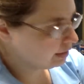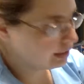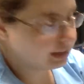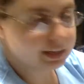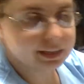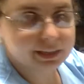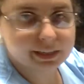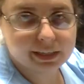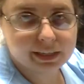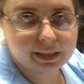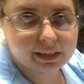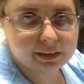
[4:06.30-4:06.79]

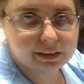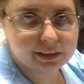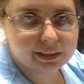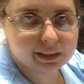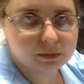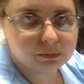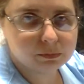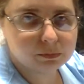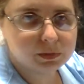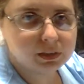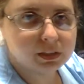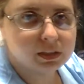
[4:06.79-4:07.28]
and
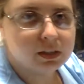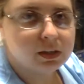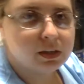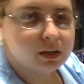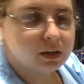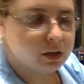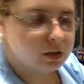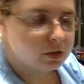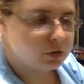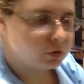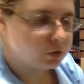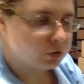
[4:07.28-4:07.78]
helium.
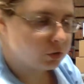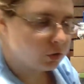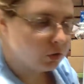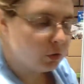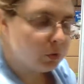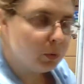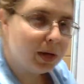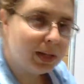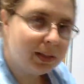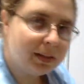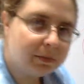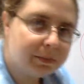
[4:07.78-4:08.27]
2
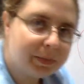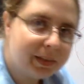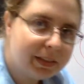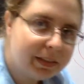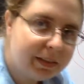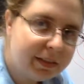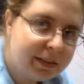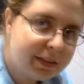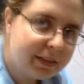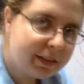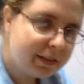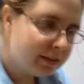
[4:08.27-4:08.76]

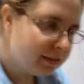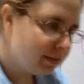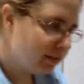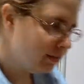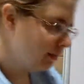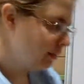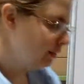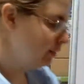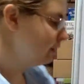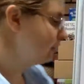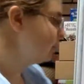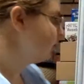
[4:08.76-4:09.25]
elements,
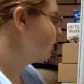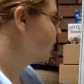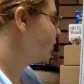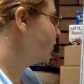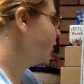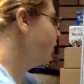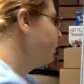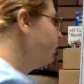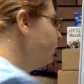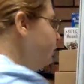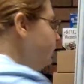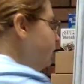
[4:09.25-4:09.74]

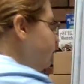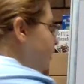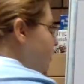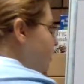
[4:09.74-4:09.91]
so